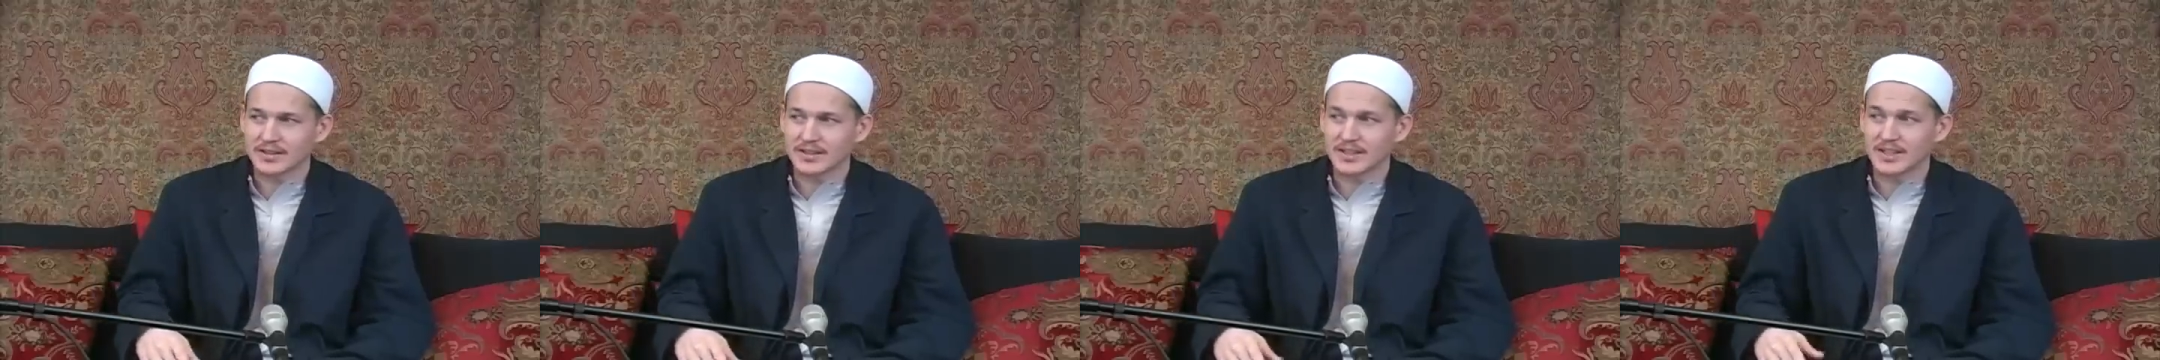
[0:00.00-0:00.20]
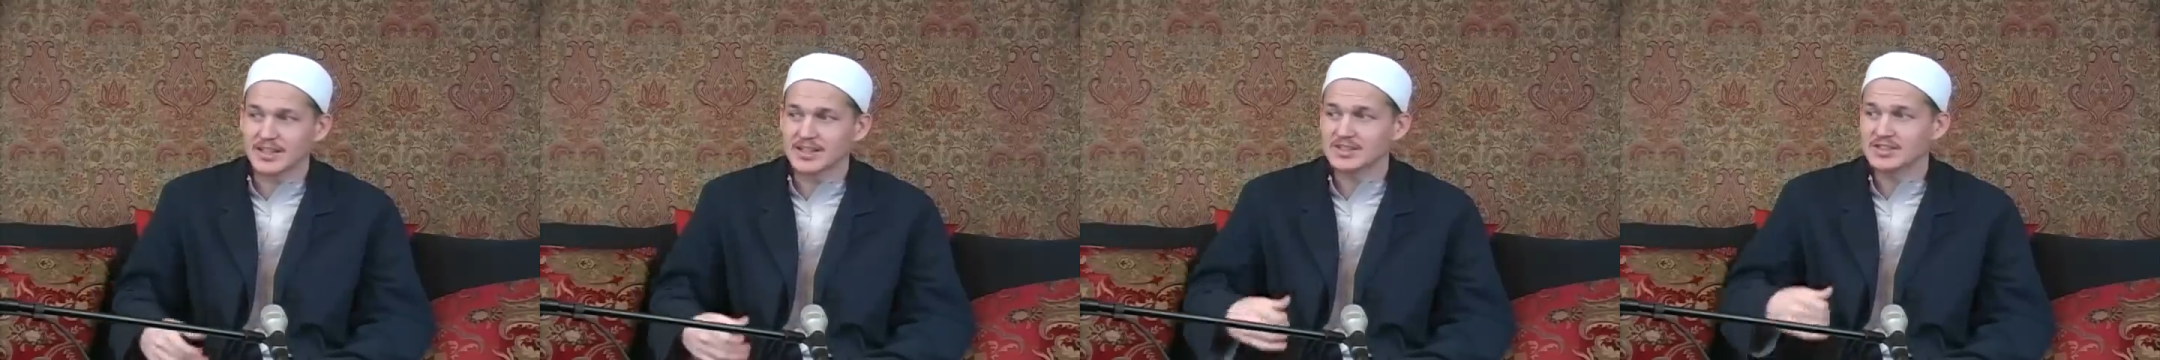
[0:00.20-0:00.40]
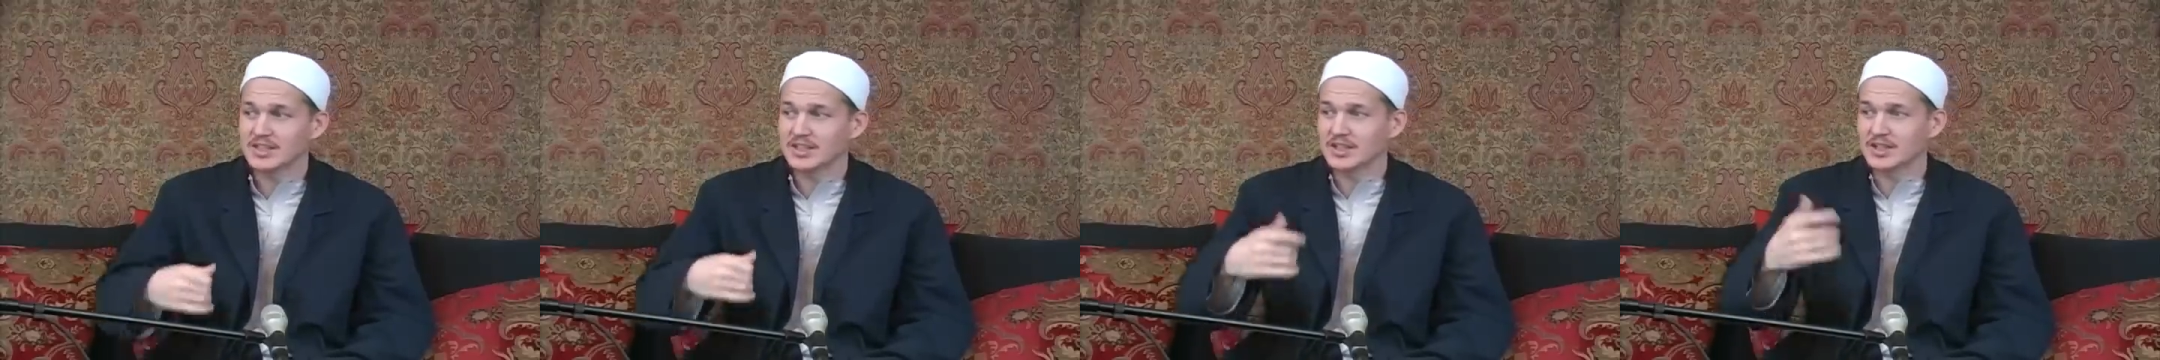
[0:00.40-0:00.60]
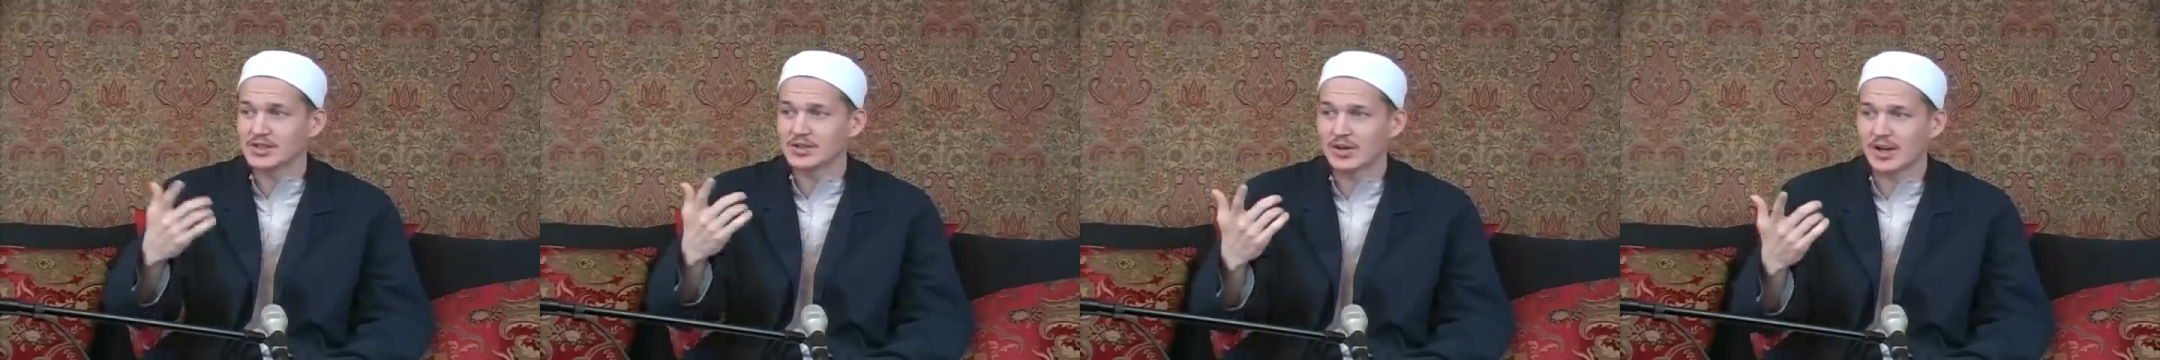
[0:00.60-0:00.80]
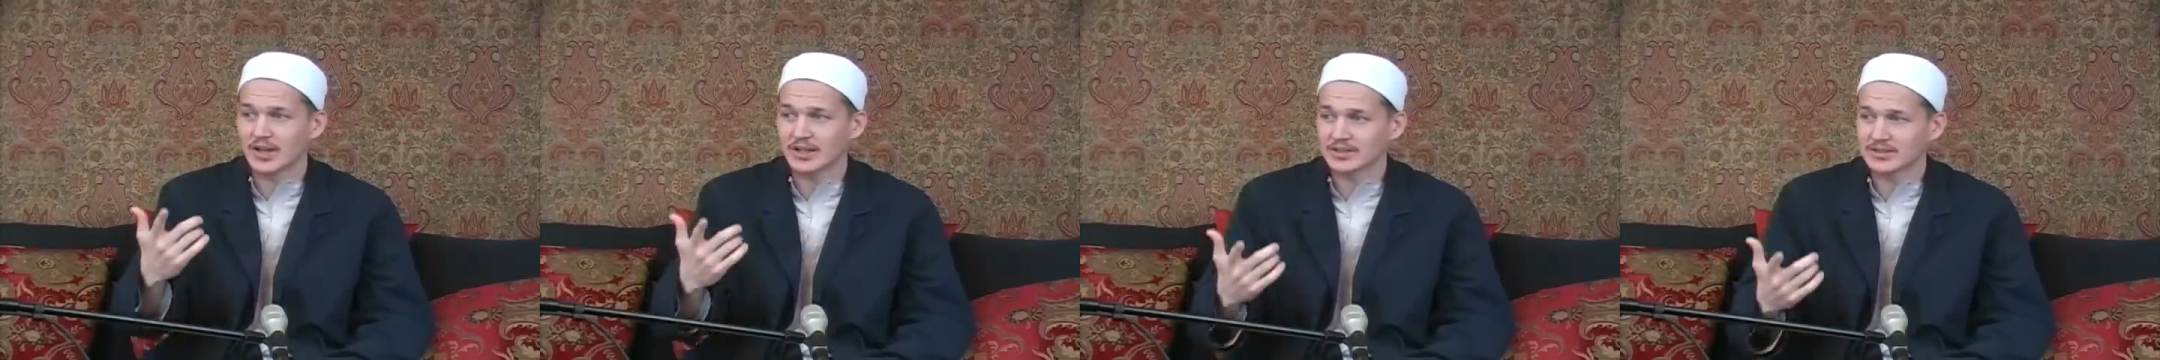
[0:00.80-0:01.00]
he's getting
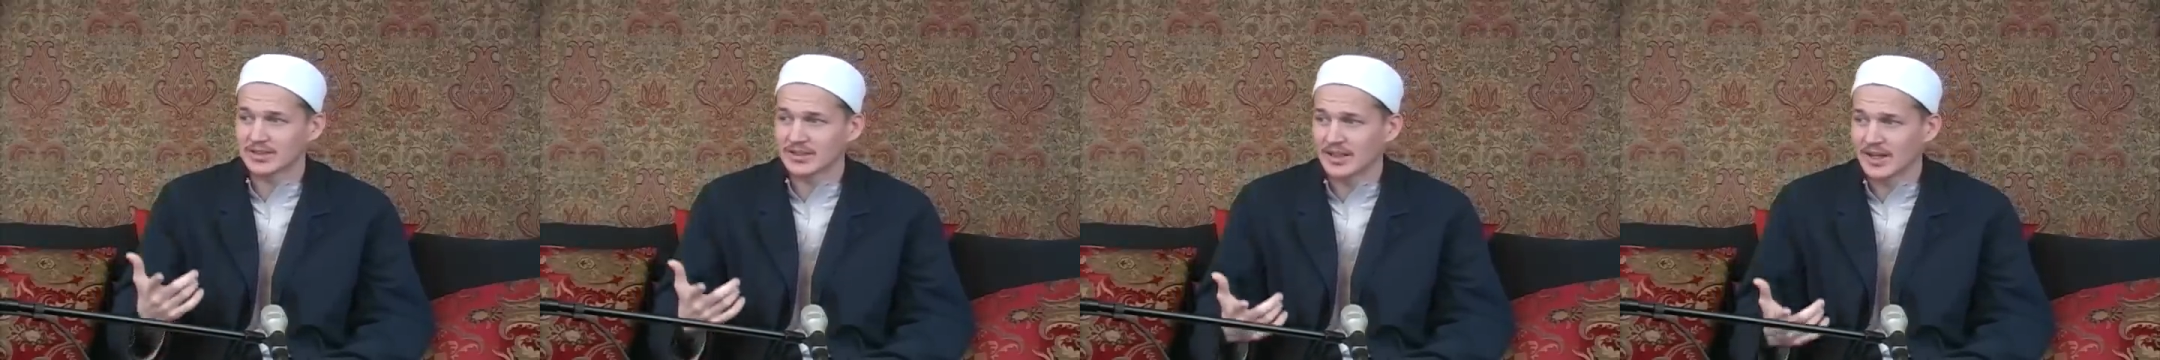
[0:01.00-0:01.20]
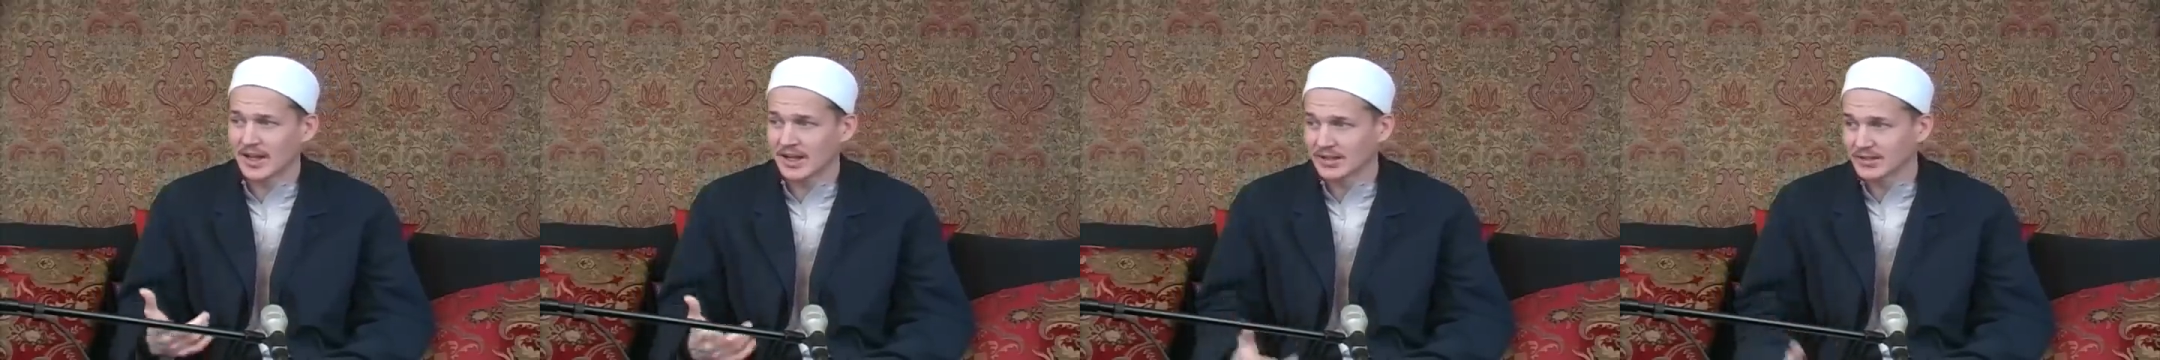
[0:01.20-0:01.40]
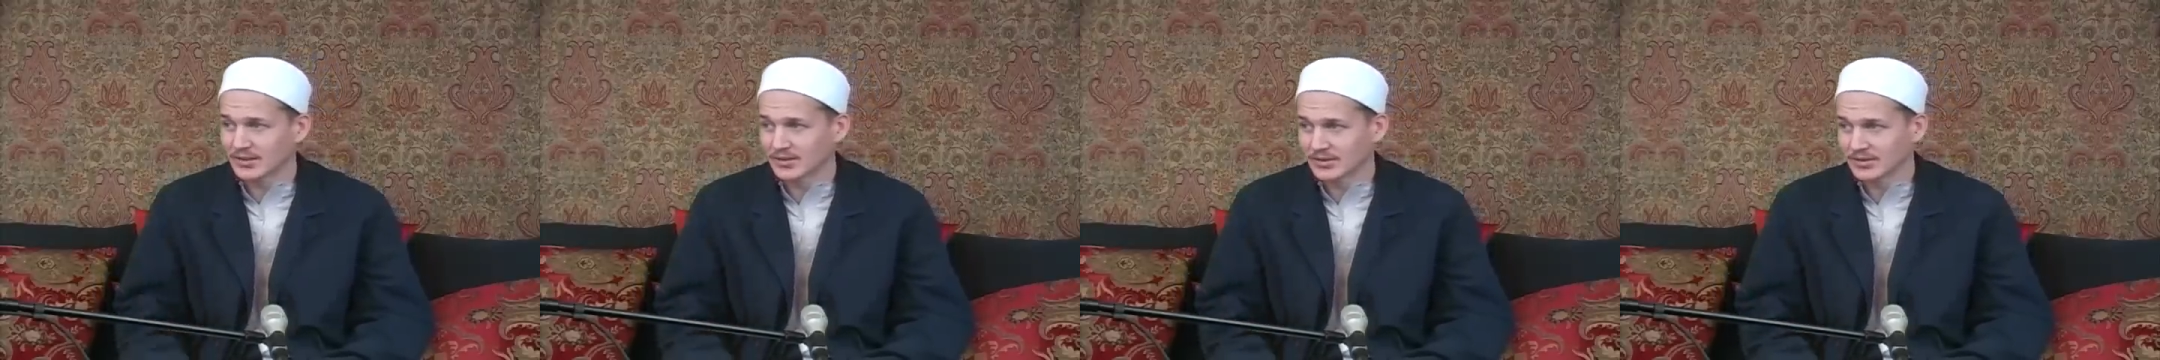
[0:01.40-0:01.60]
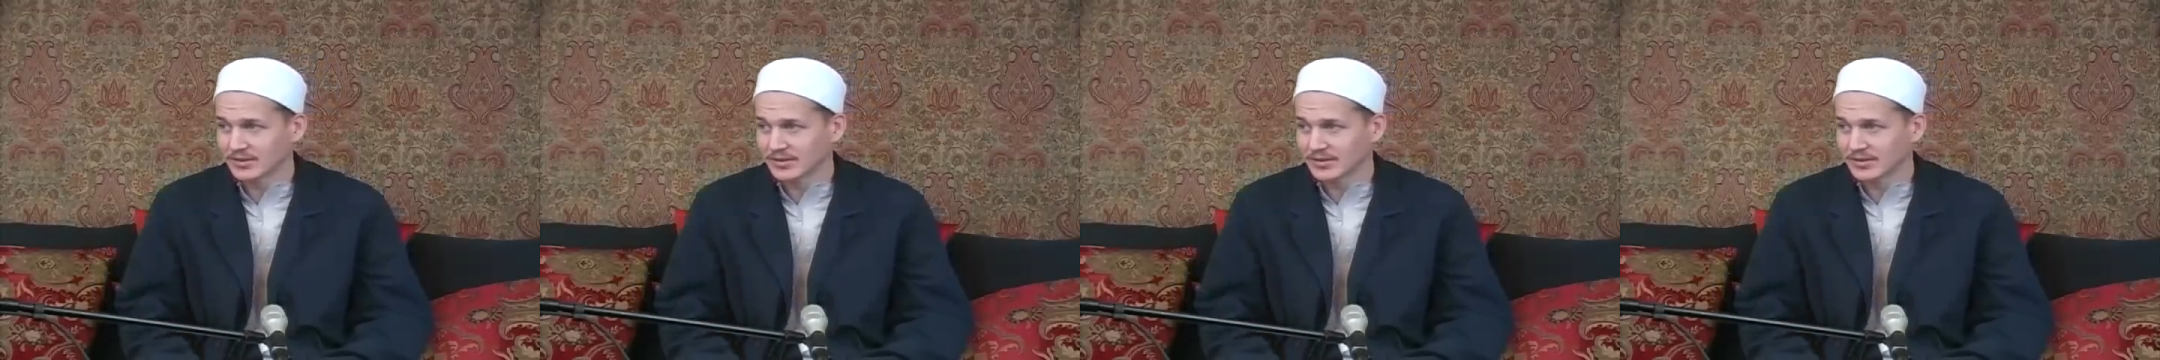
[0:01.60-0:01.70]
your hasanat.